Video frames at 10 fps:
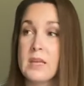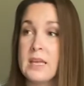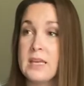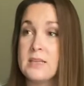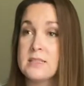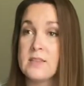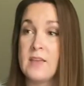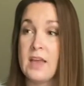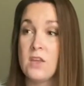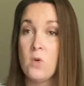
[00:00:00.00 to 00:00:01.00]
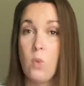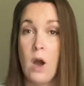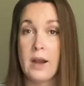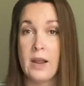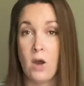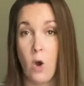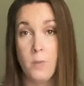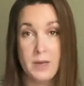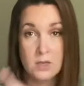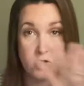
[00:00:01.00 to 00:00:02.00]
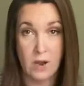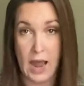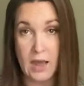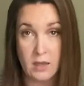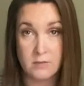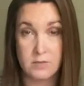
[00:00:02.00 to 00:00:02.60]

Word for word: is that you want an open track